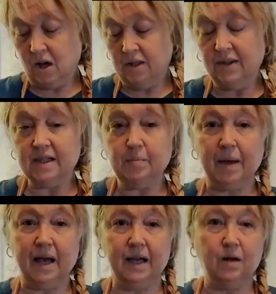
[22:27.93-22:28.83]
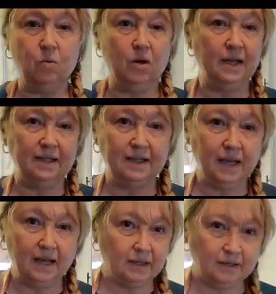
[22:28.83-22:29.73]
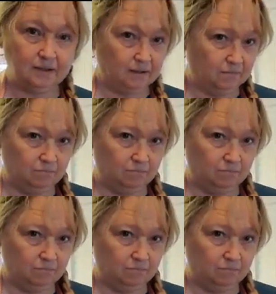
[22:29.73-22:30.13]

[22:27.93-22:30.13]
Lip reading: on this packet where it says